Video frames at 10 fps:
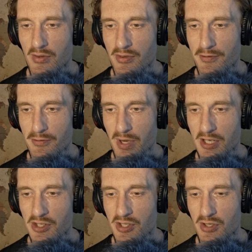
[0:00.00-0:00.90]
the
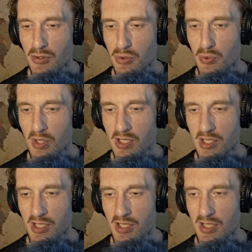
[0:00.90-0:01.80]
French
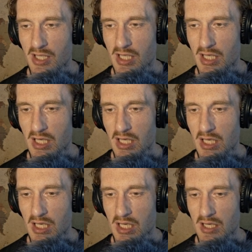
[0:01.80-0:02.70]
Quarter,
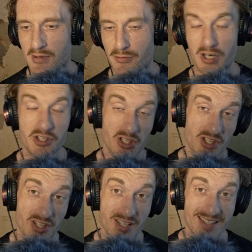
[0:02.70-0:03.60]
French
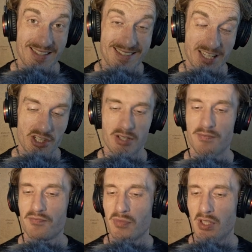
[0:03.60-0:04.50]
concession
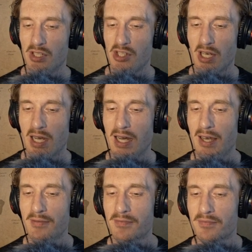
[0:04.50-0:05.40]
in Shanghai.